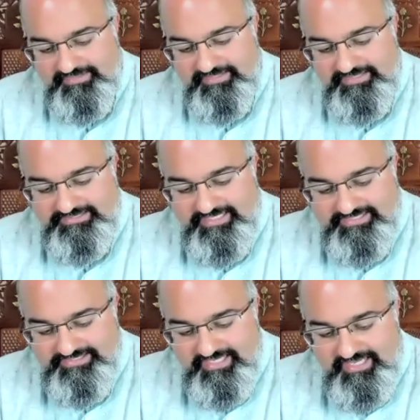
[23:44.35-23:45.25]
He
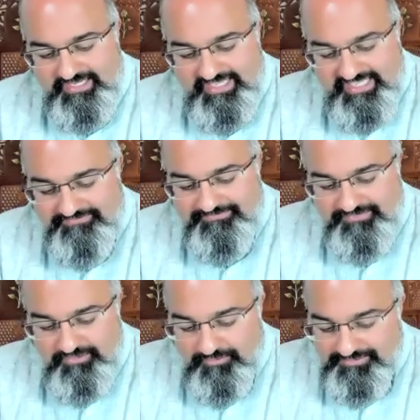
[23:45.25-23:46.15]
says, if
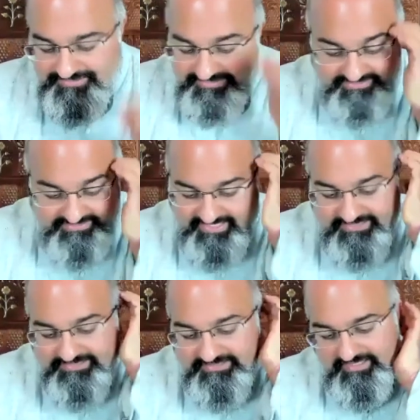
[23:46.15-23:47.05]
your
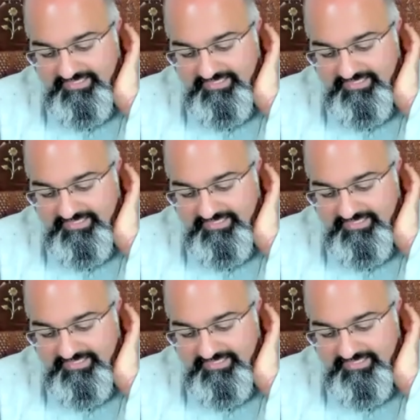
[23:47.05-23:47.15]
success